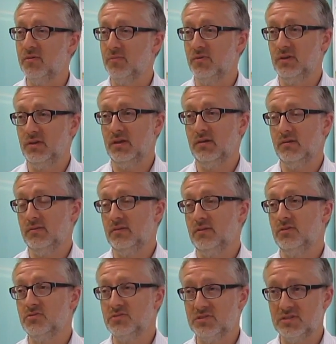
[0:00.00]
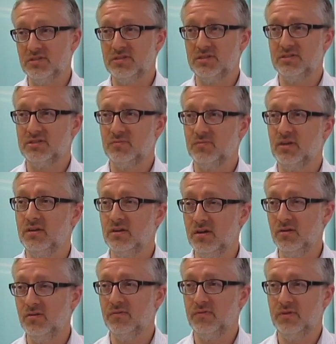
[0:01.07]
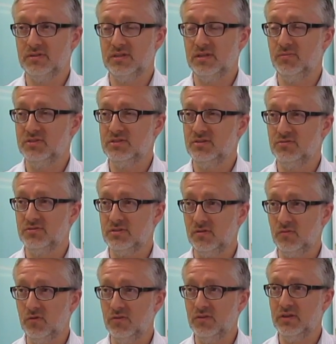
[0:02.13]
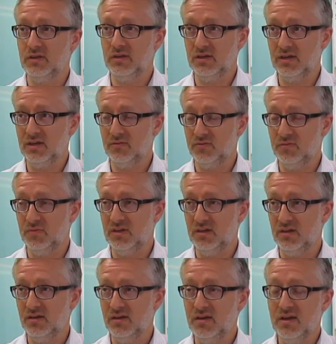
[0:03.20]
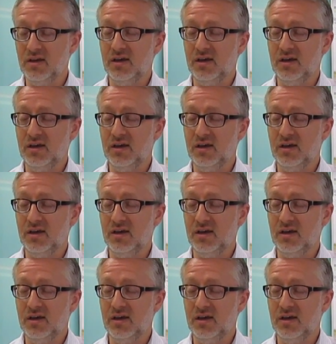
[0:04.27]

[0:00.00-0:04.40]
Everybody that uses the system, they know if there's any materials they want, they can get it from there.